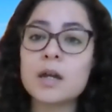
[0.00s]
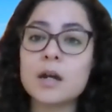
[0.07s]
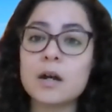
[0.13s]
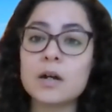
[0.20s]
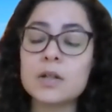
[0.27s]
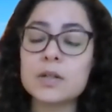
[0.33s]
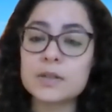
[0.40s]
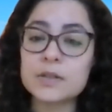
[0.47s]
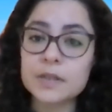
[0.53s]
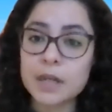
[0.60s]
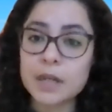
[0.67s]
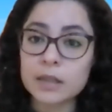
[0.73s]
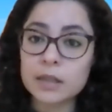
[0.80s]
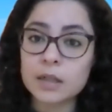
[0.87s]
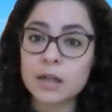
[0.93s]

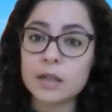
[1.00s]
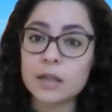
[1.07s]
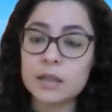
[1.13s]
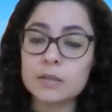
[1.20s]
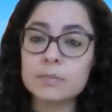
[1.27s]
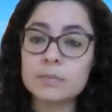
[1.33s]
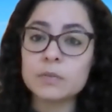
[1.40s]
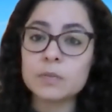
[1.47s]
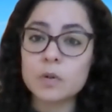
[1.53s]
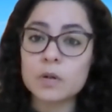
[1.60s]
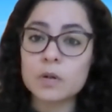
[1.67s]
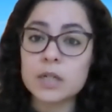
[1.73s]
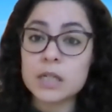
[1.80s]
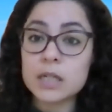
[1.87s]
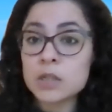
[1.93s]
understanding a little bit
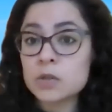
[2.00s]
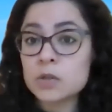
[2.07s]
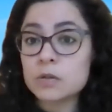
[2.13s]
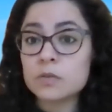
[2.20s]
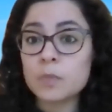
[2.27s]
more issues,